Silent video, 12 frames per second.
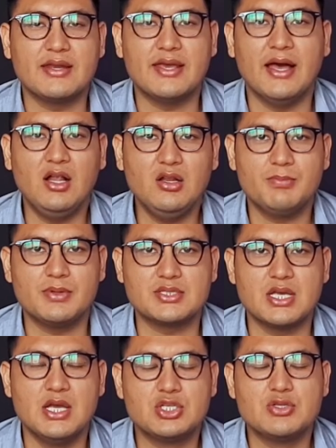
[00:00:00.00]
can help
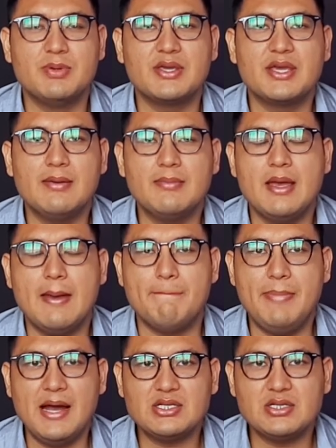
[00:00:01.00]
us to become
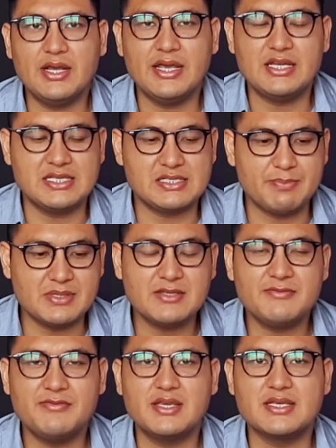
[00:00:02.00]
better at a
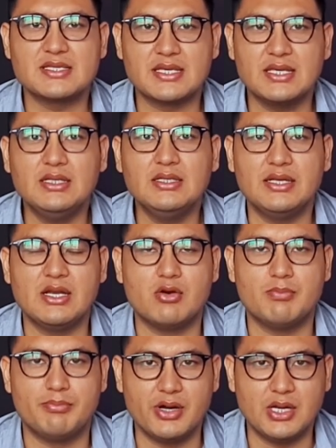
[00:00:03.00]
specific skill in our
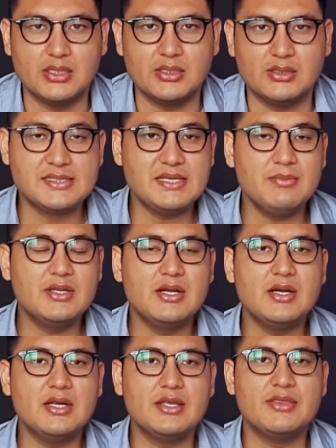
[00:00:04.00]
brain.
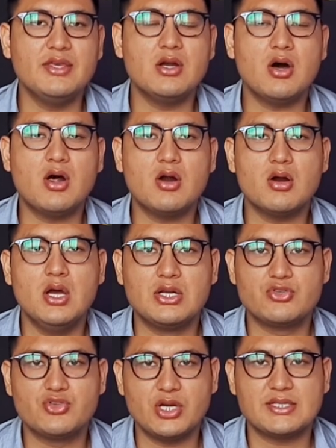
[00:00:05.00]
Similarly, there are
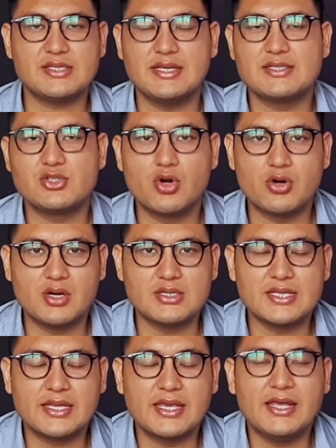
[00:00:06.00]
tricks and shortcuts
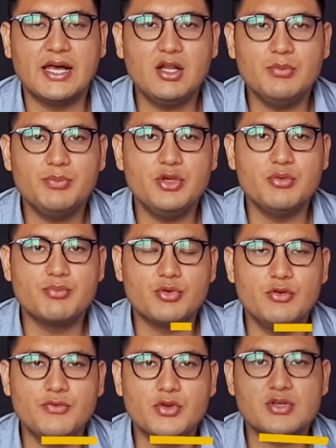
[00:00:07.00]
that can help you
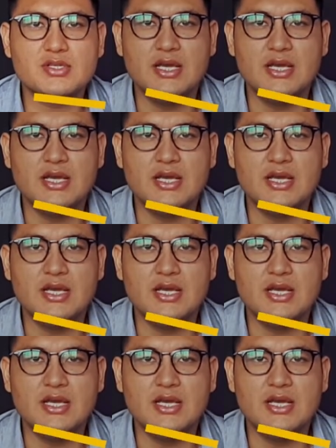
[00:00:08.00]
improve your